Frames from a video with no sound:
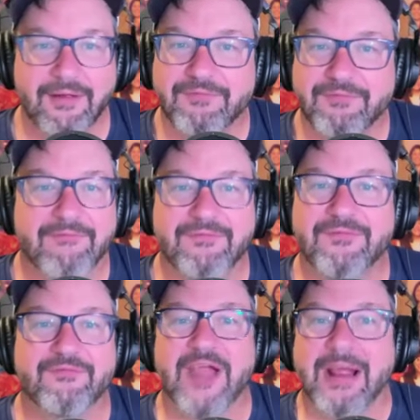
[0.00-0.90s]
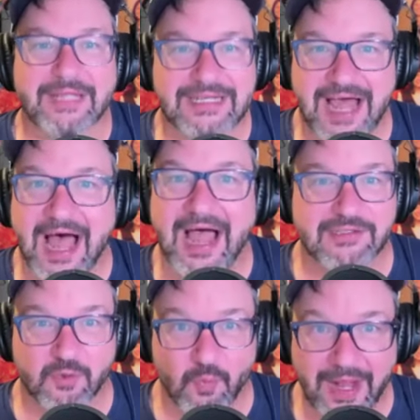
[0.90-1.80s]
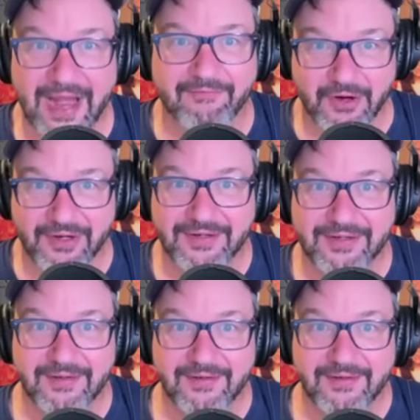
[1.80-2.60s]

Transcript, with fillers: uh, family ties or whatever. Yeah.